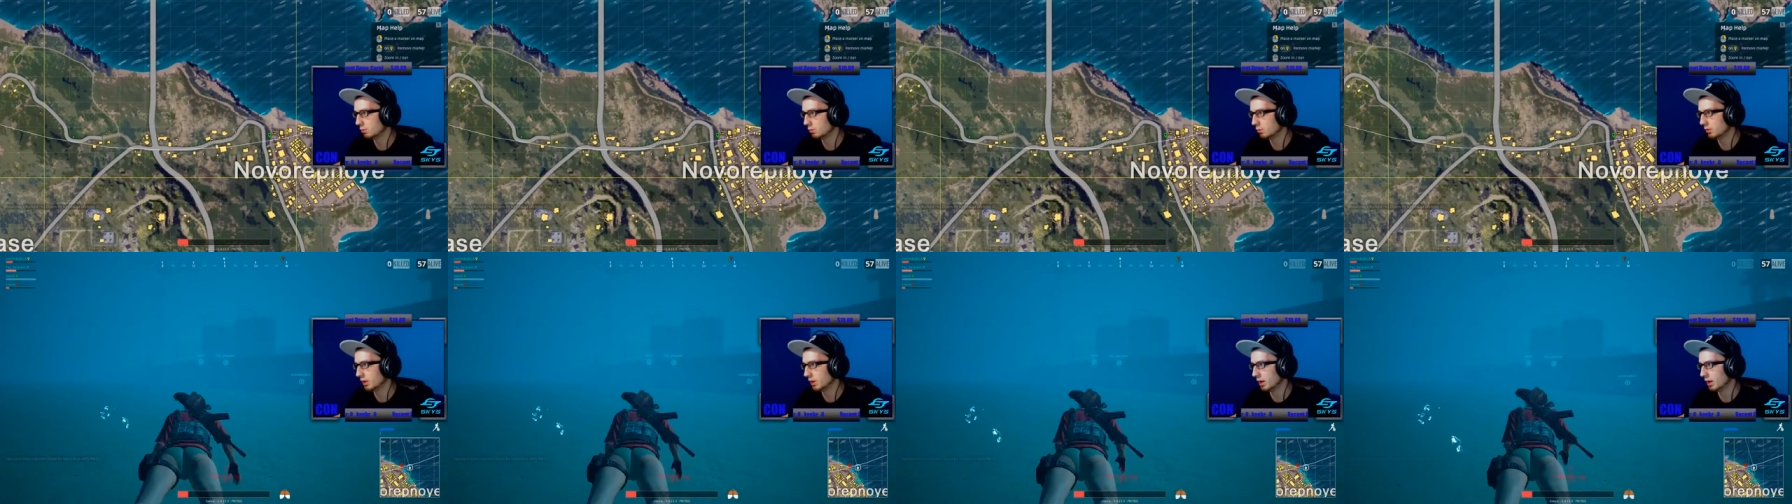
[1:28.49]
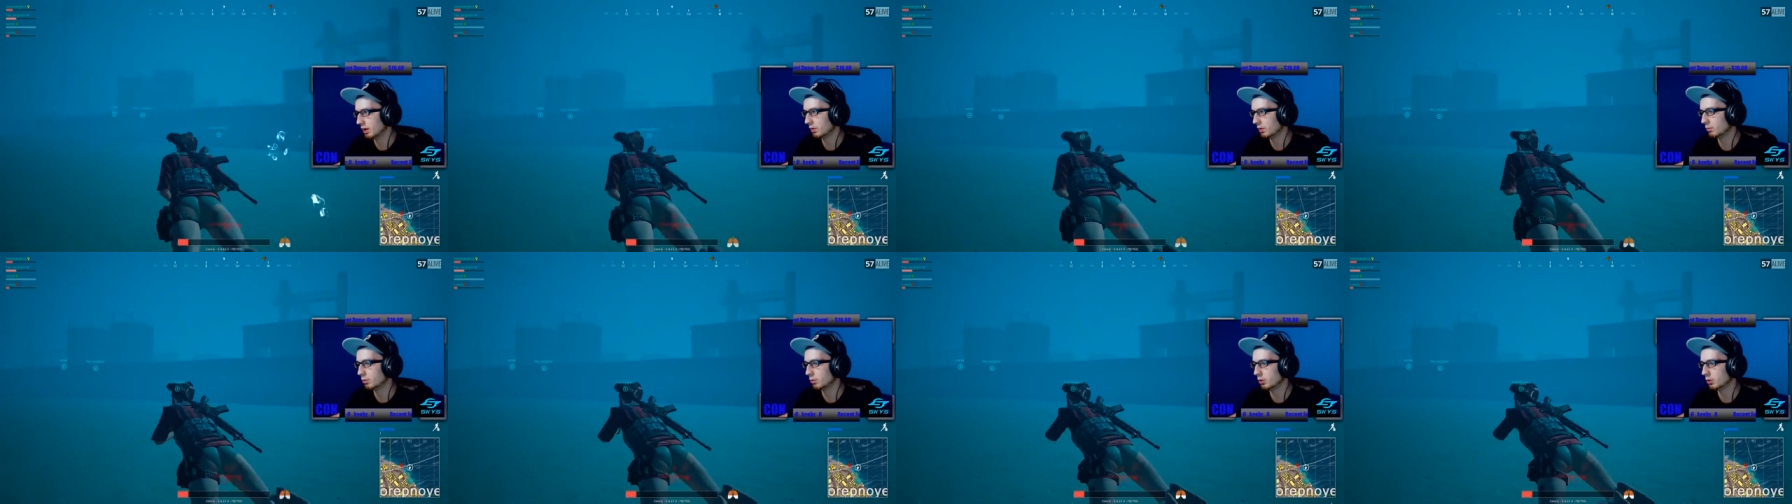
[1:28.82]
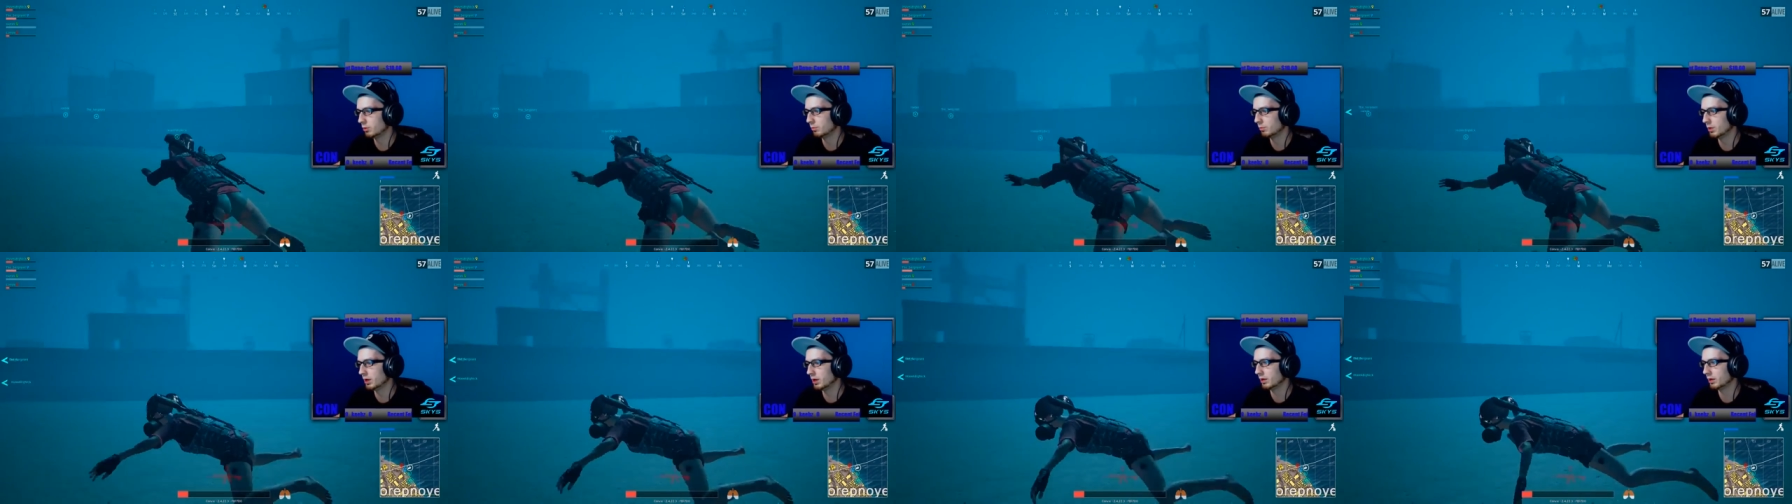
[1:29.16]
Yeah, one
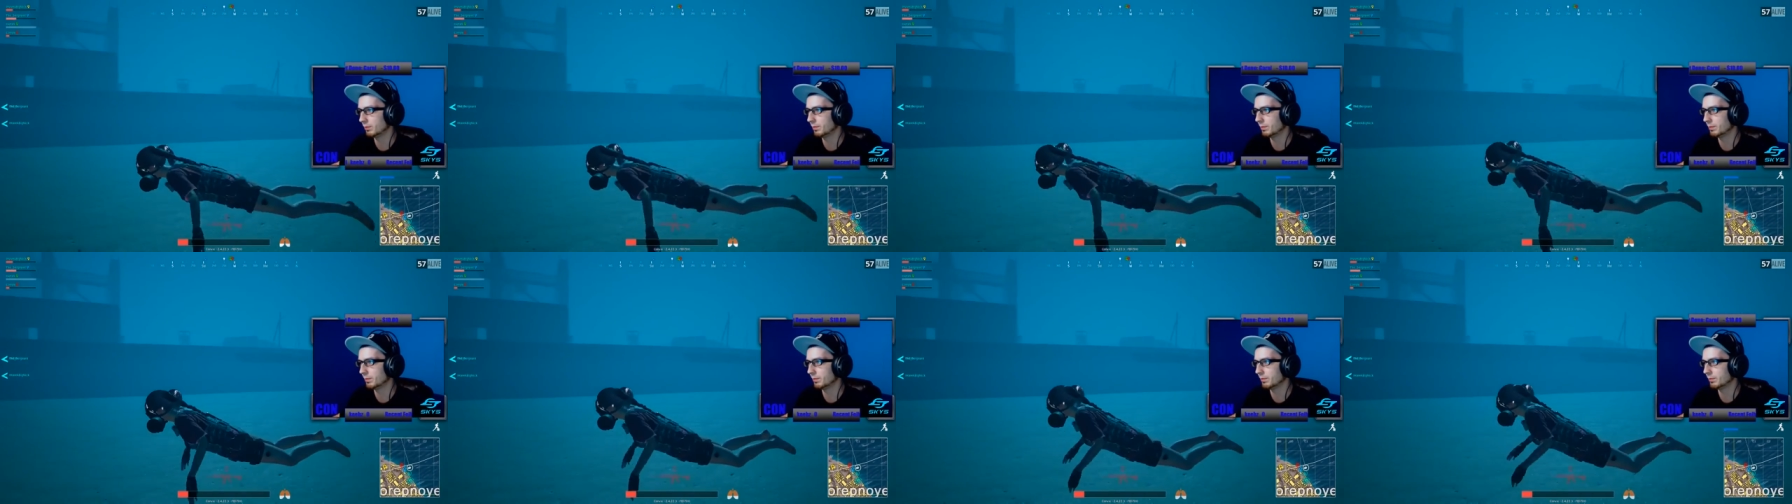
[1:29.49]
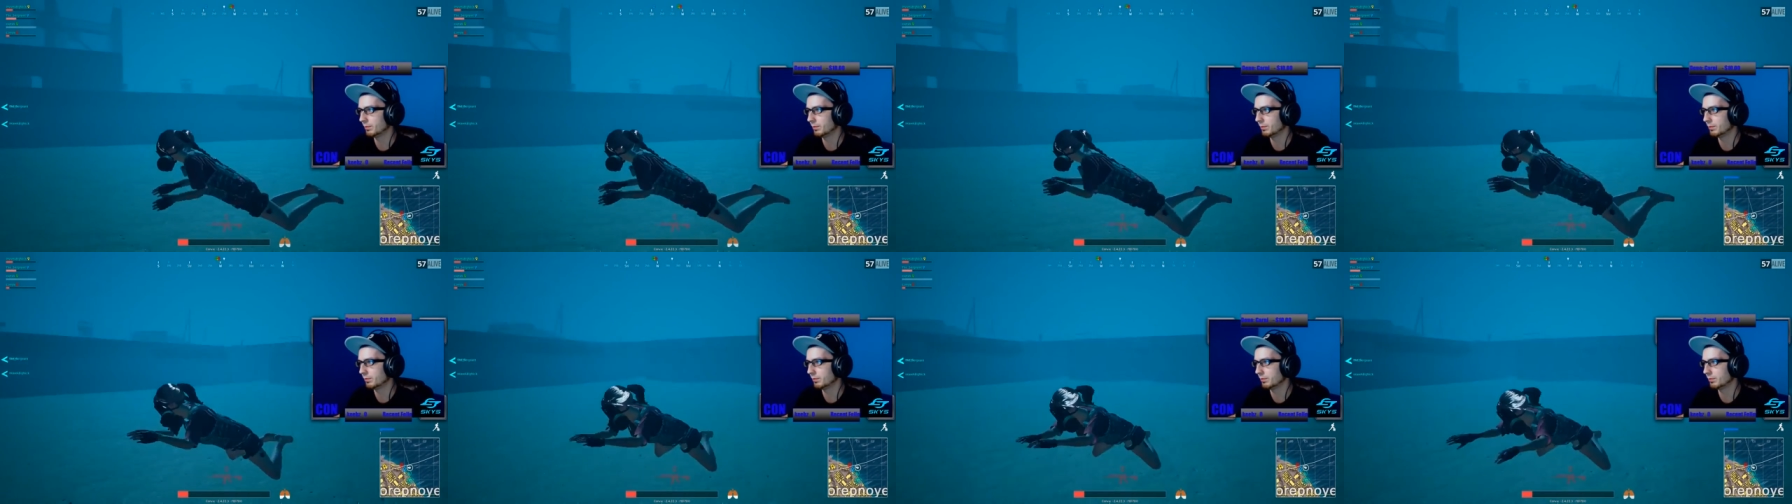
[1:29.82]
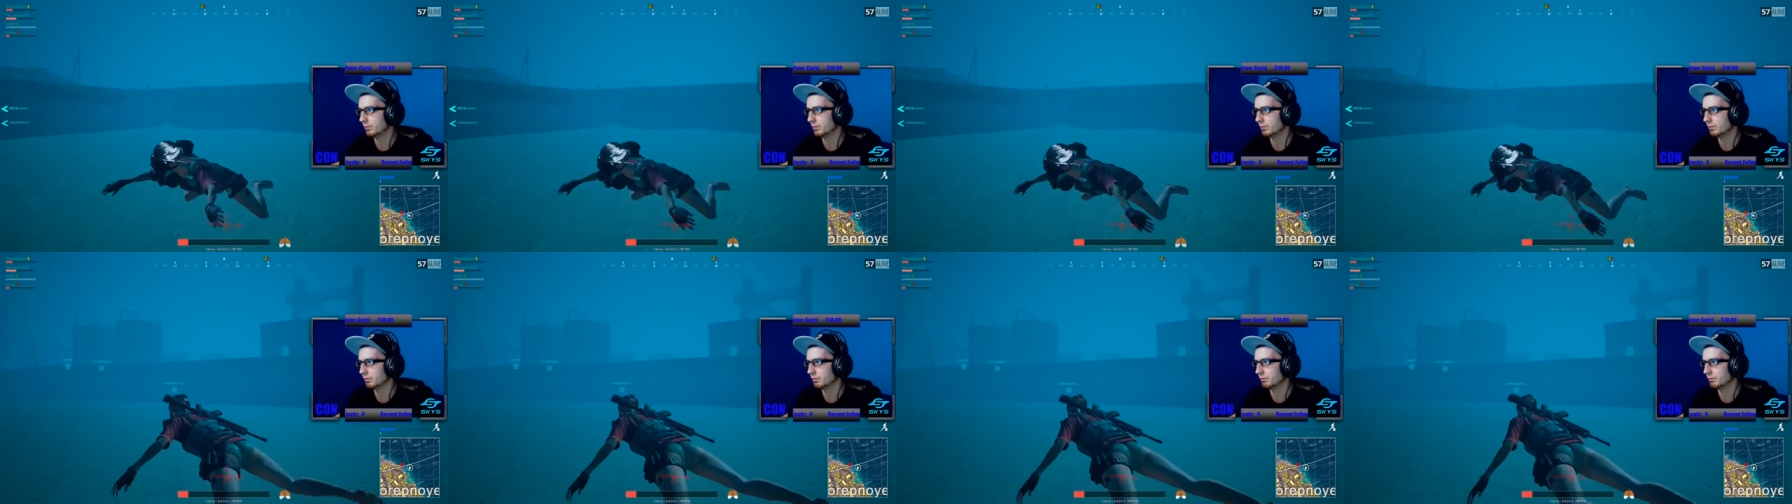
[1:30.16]
on red.
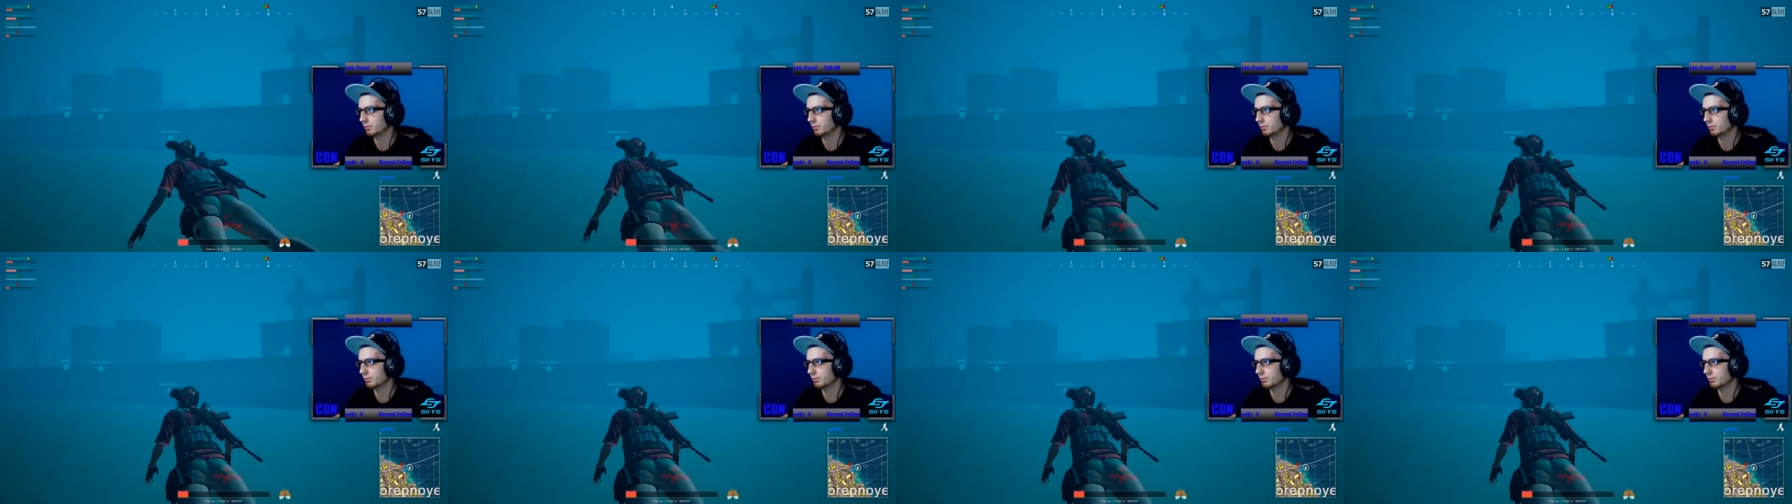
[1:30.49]
Healing up.